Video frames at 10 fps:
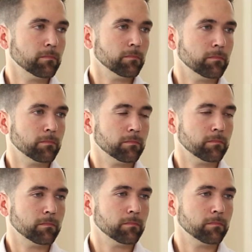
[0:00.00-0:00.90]

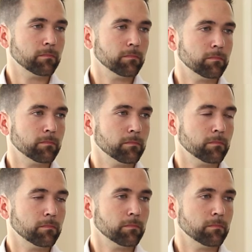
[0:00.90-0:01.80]

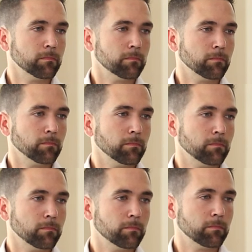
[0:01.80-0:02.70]

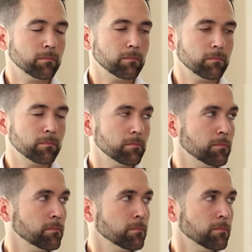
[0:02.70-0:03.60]

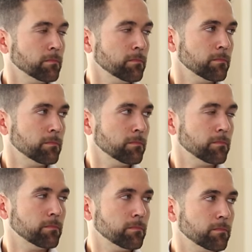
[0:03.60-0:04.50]

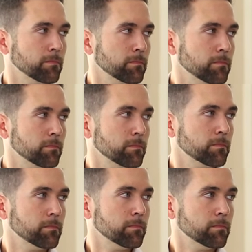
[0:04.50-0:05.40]

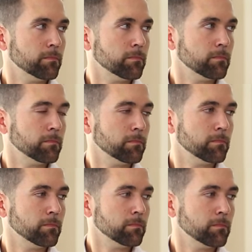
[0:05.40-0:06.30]

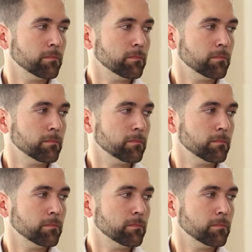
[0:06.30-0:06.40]
[no speech]